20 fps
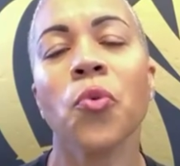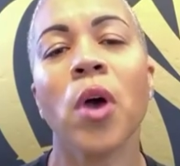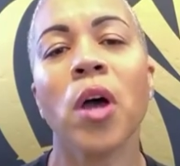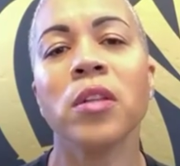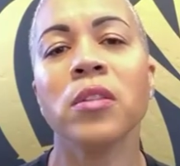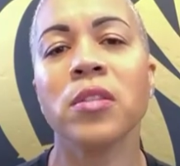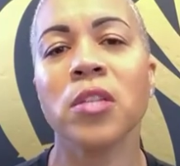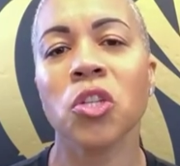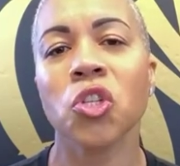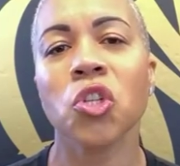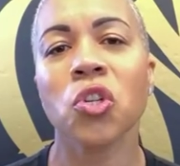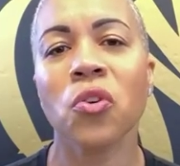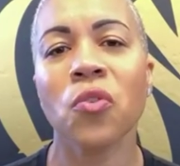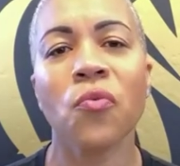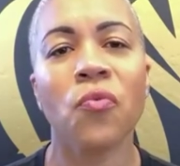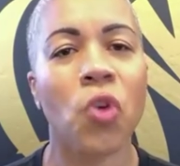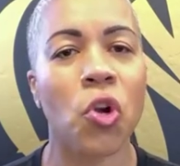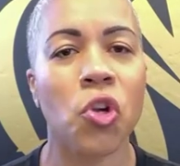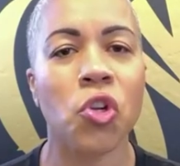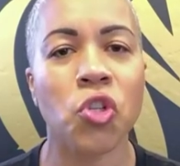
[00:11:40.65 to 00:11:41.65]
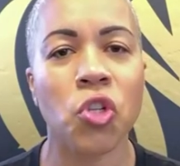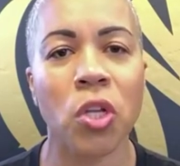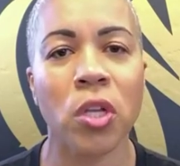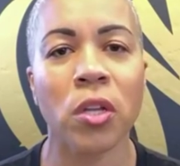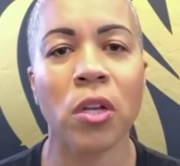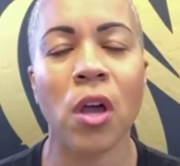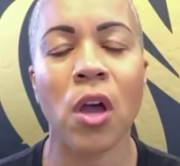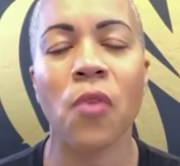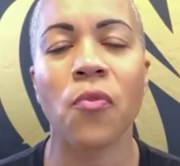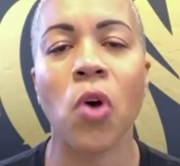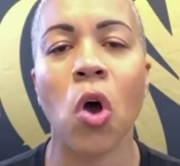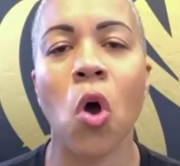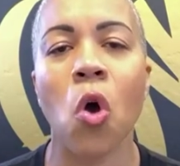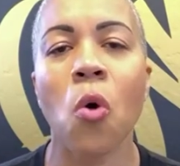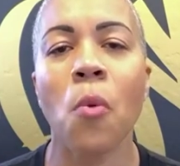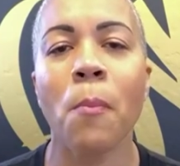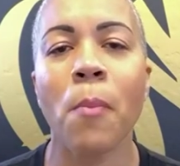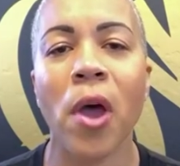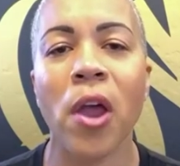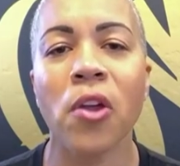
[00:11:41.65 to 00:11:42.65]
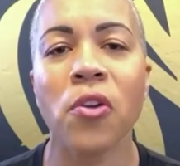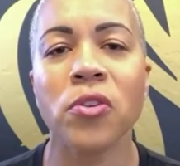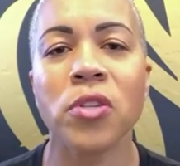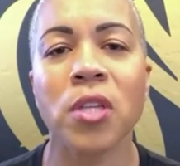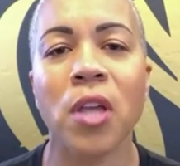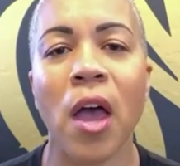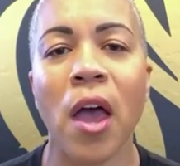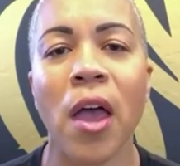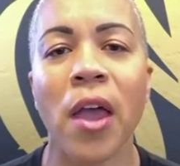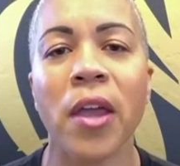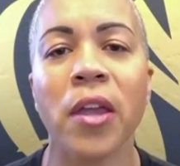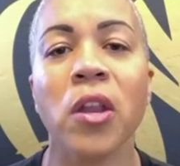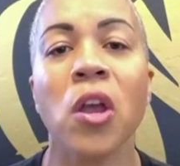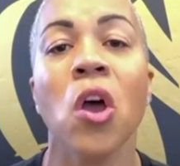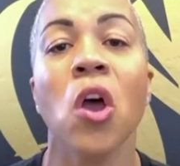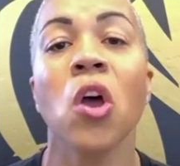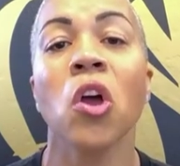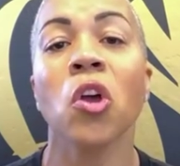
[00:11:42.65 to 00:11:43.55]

a digital version of a home buyer's guide,